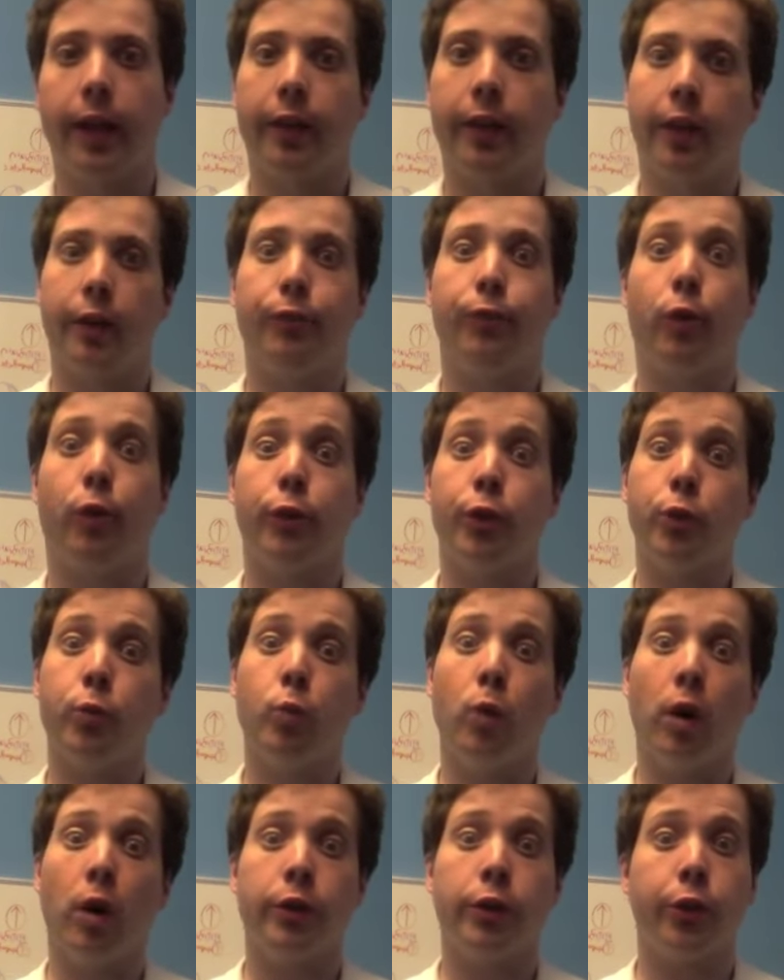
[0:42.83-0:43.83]
Therefore, you
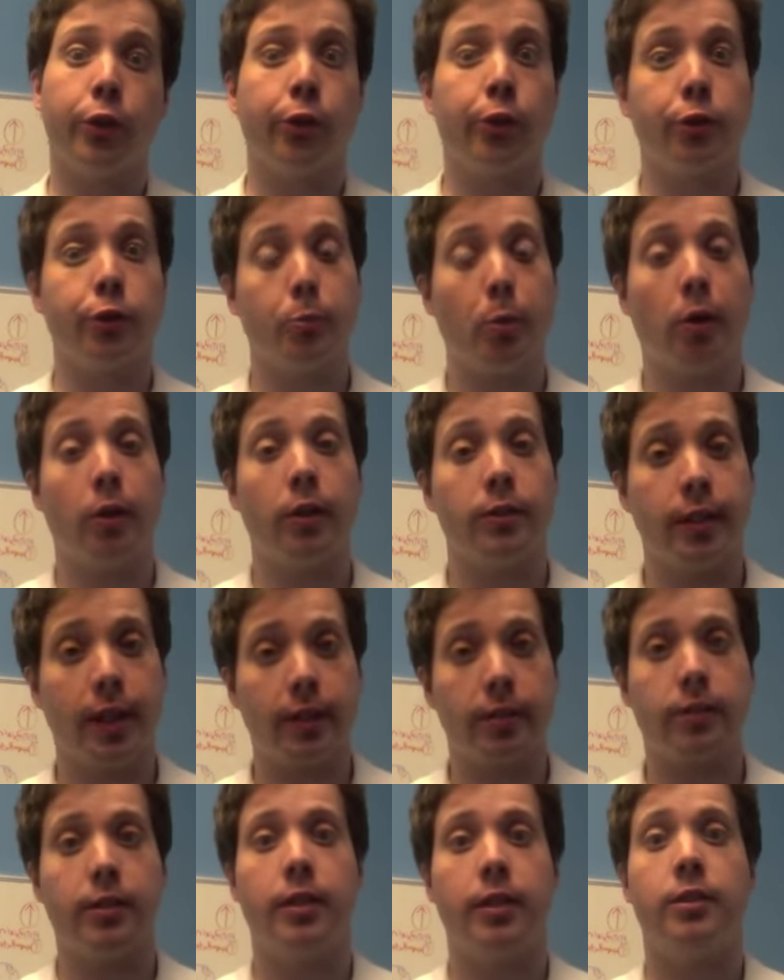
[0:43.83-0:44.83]
want your small
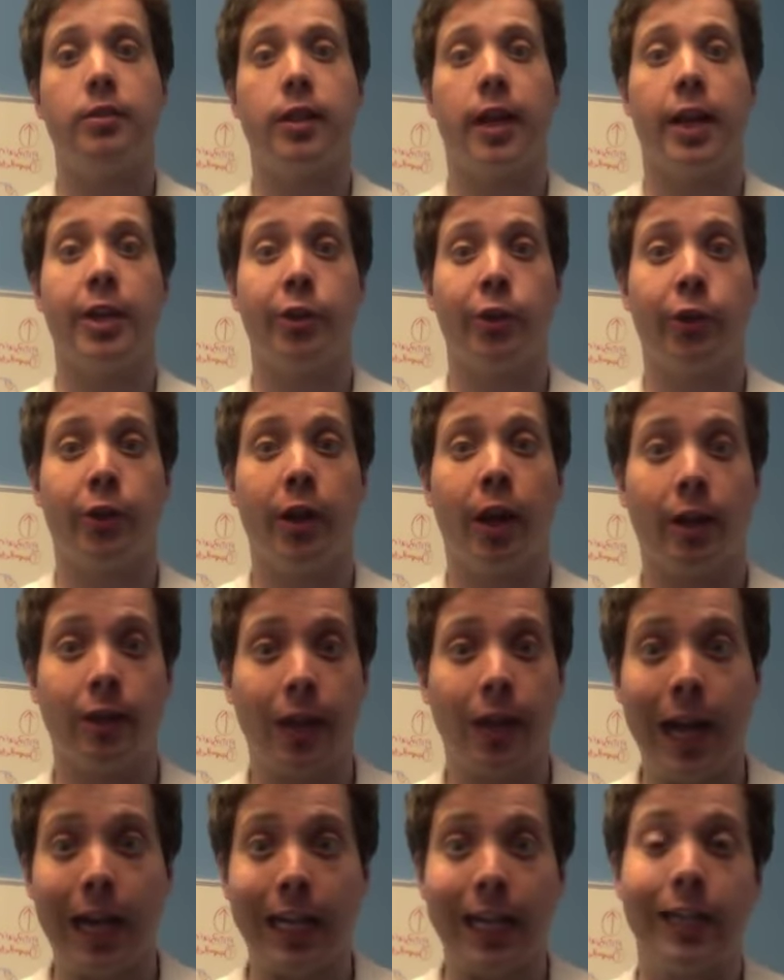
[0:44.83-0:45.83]
intestines and your gut
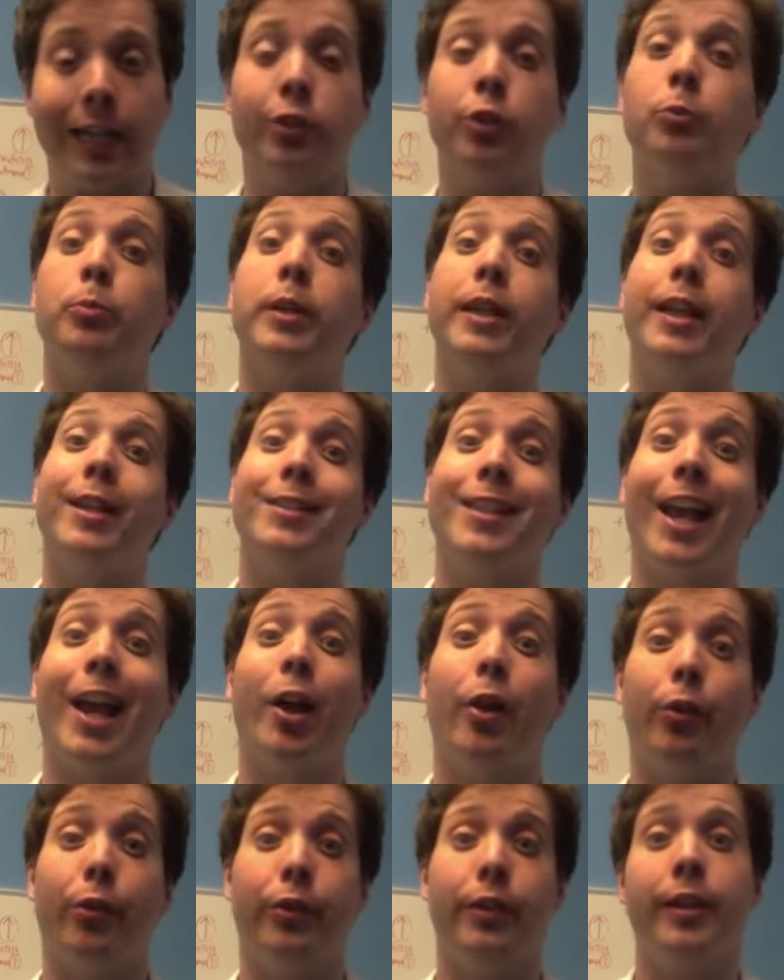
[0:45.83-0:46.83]
lining to be as
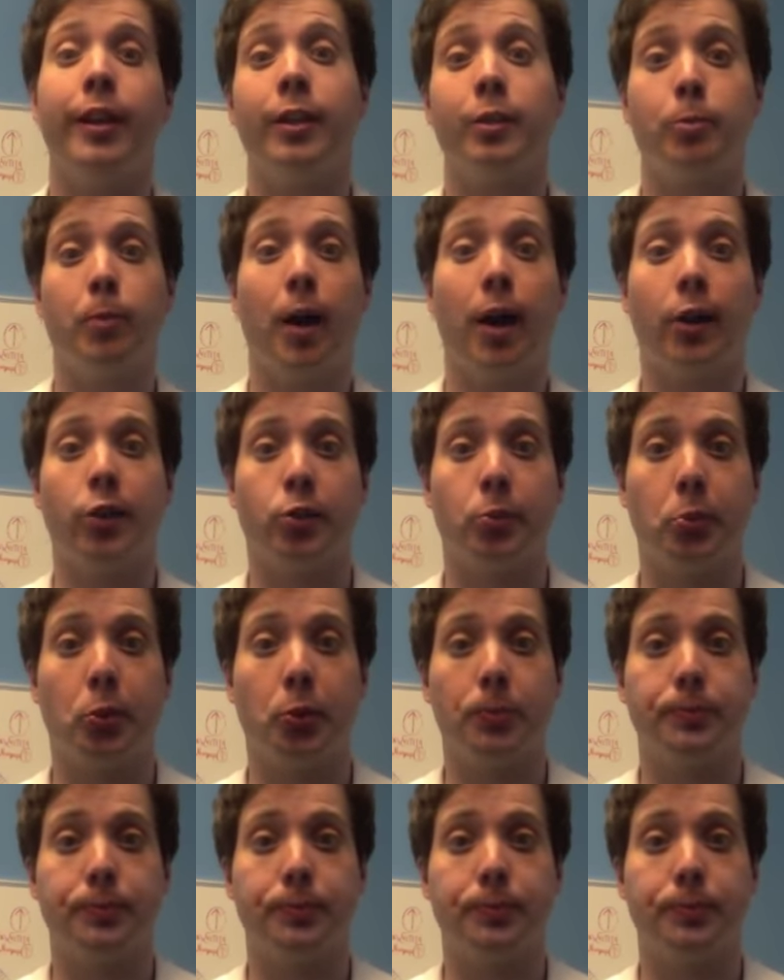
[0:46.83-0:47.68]
healthy as possible.